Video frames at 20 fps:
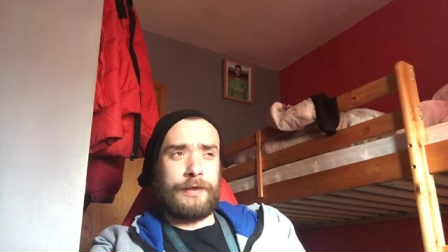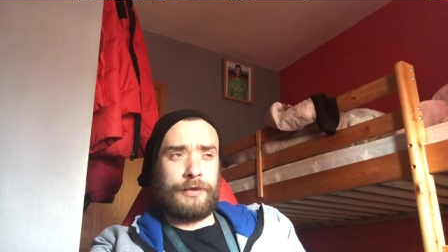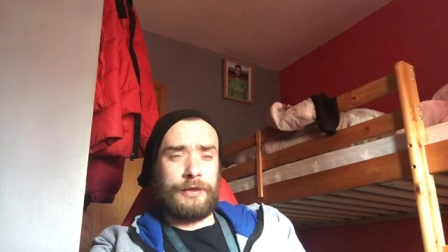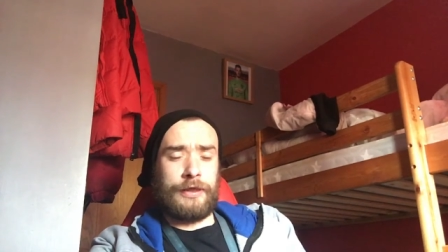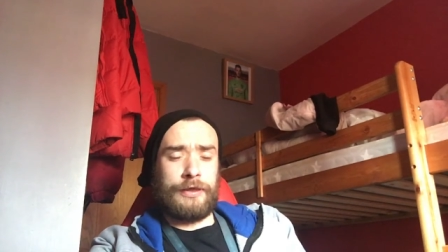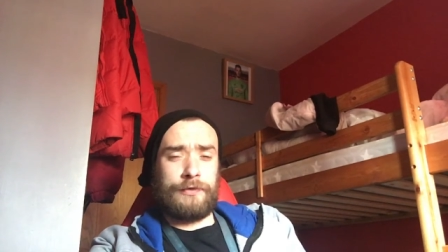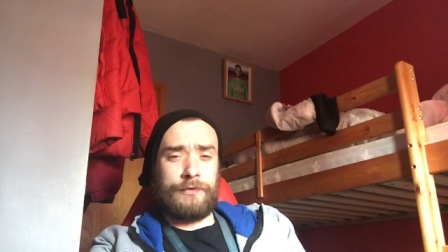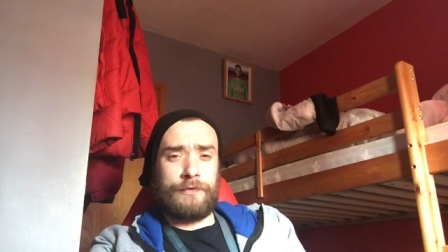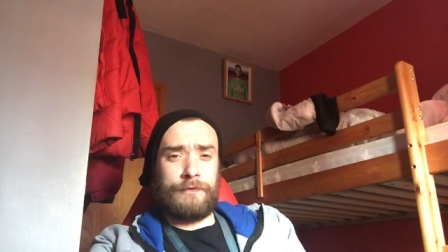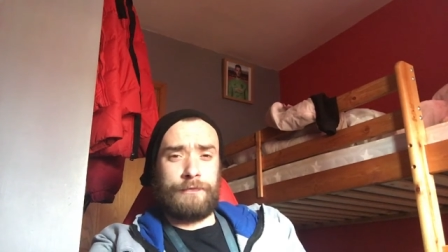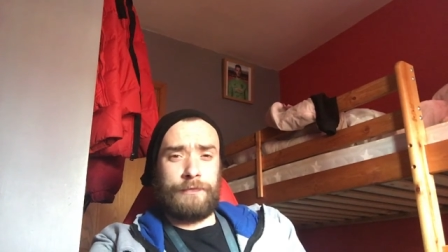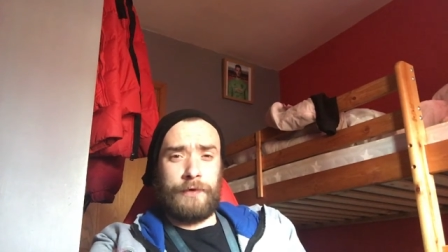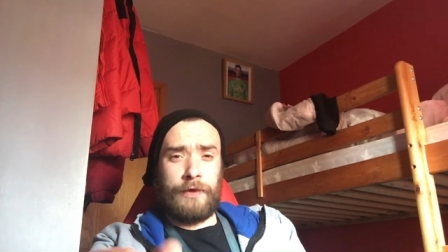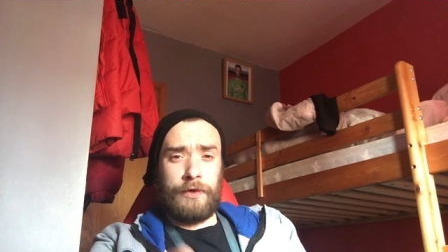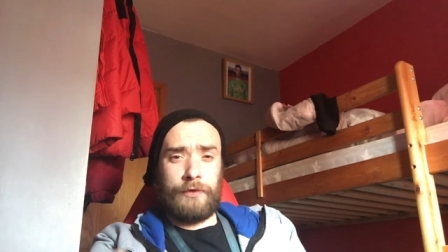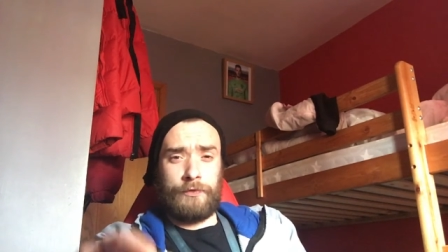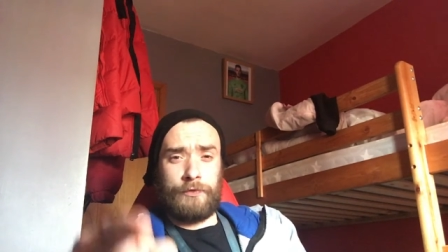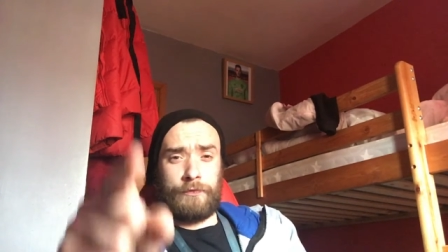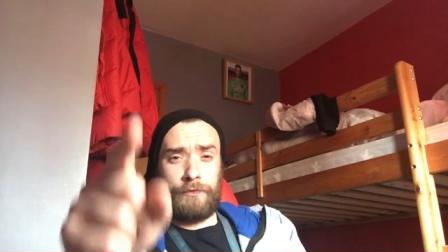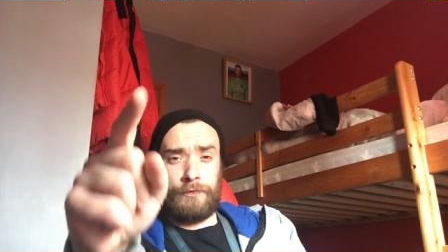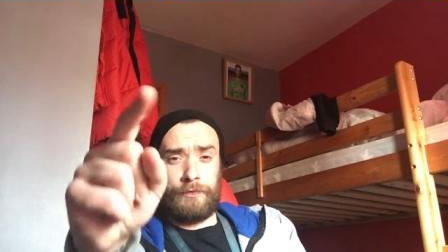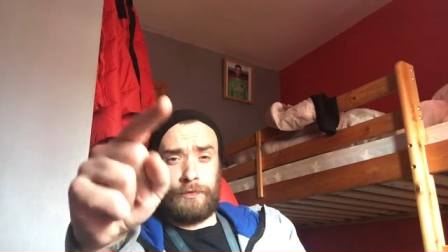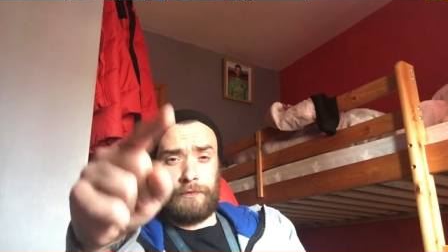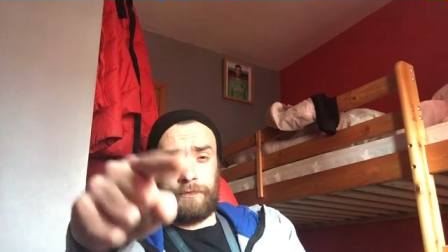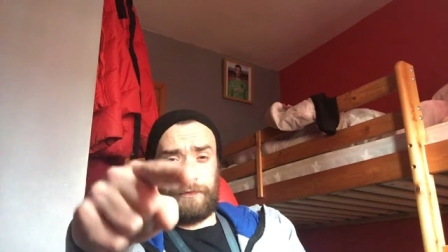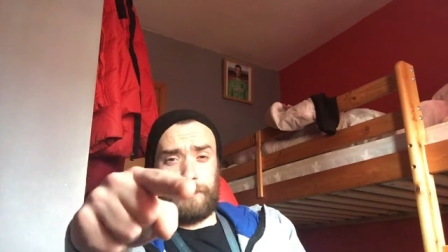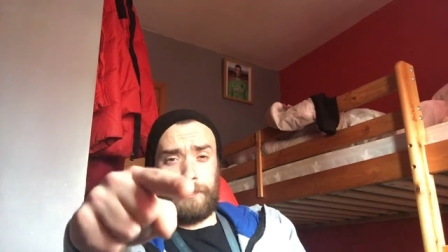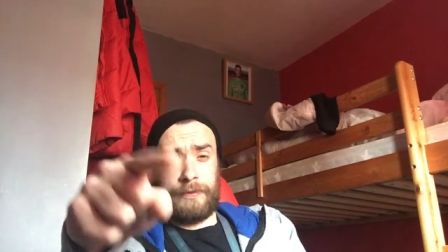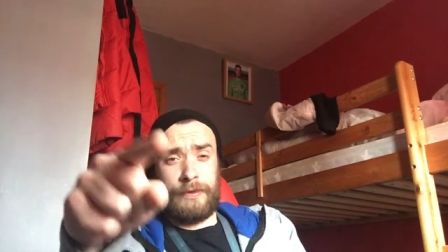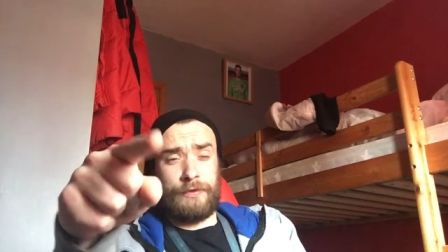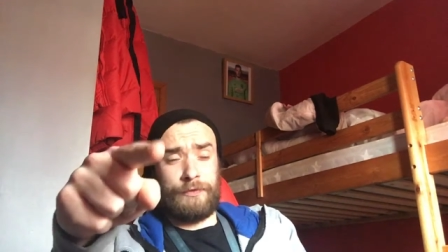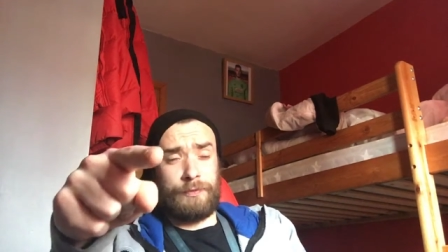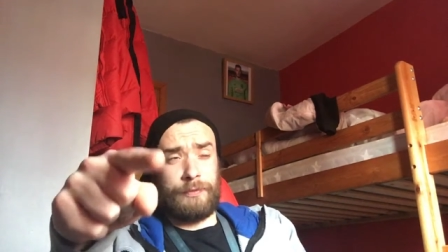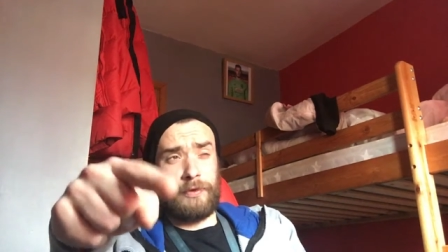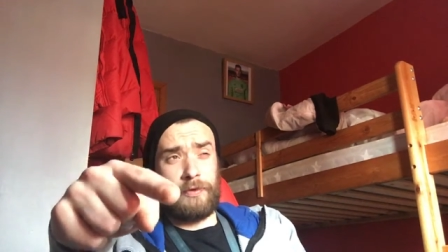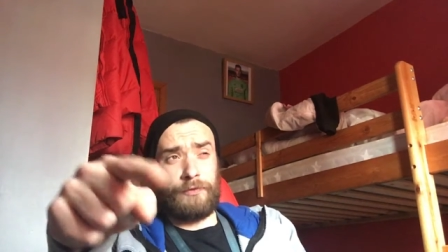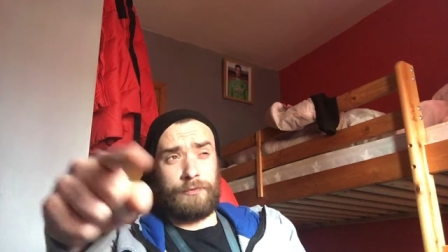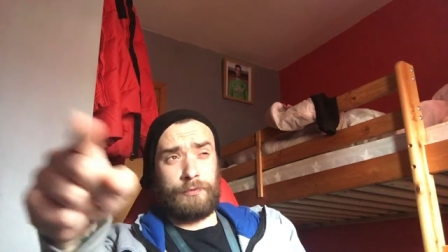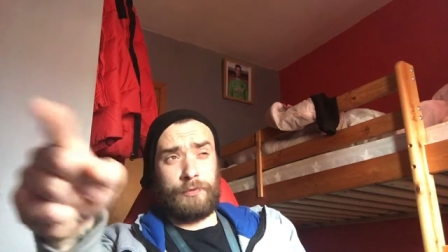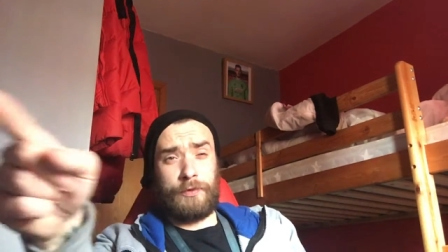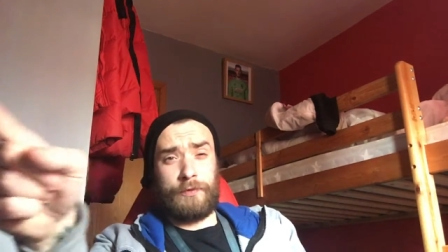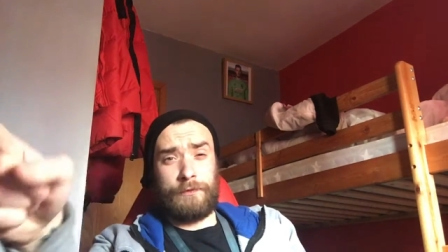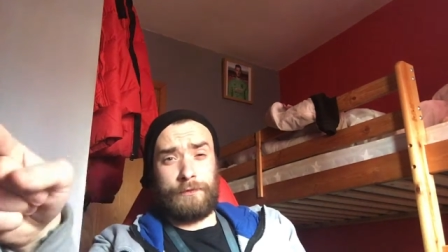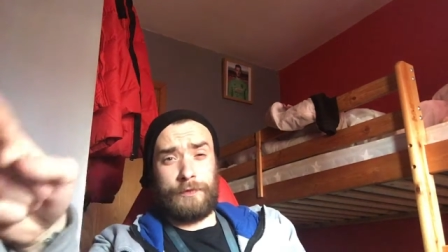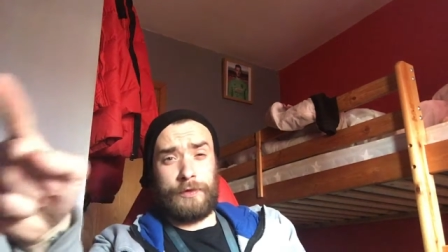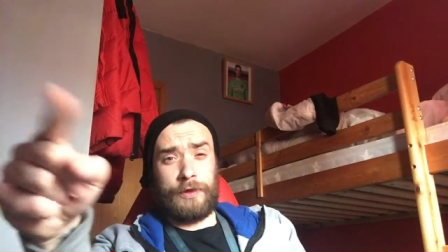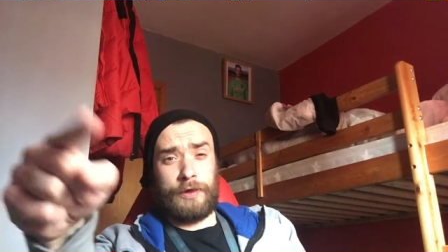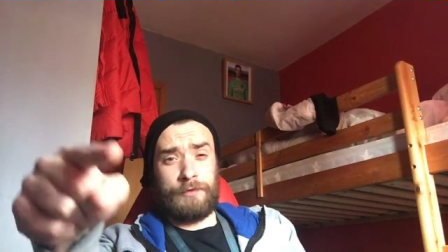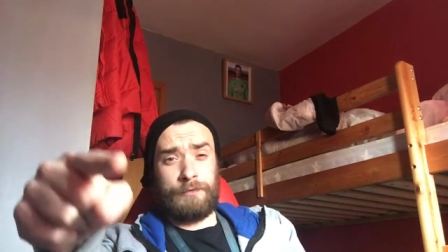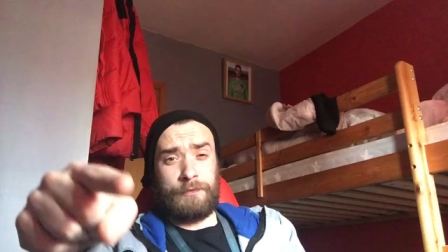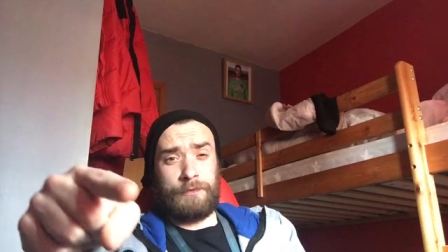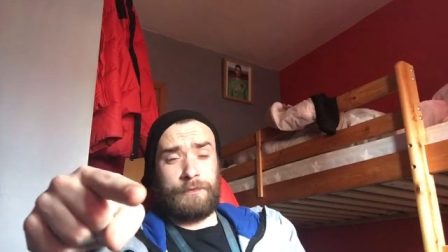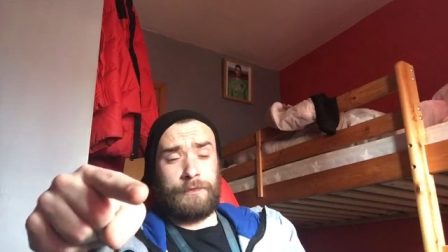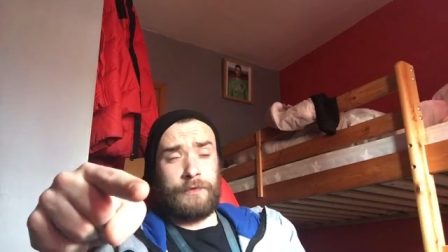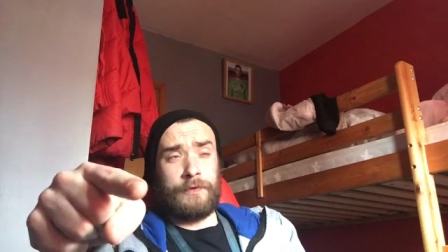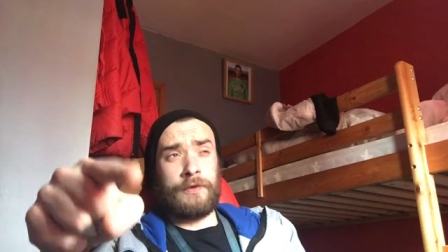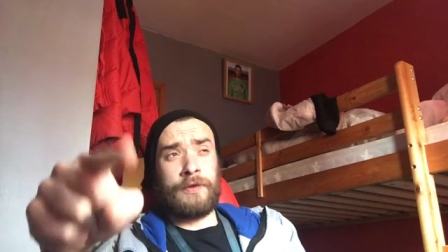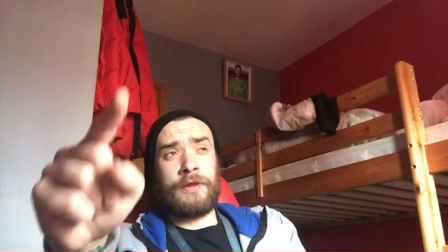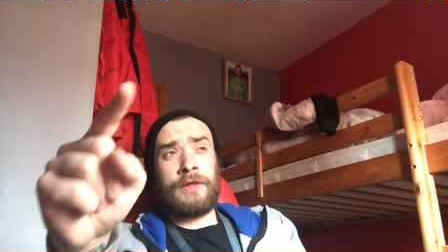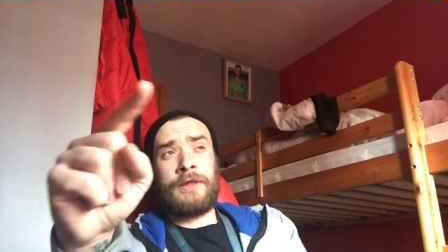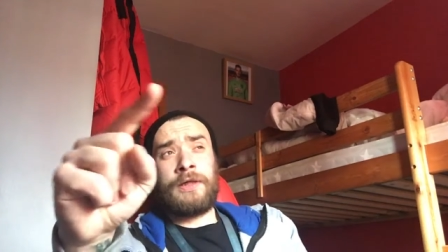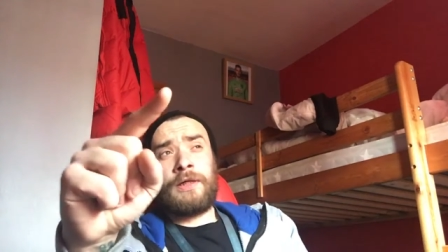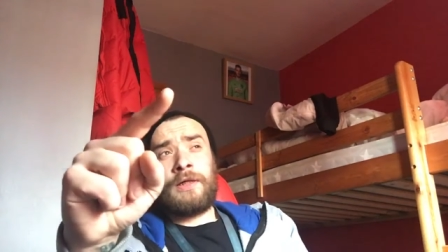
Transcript: I changed the flights, obviously, from the East Midlands one a few days before.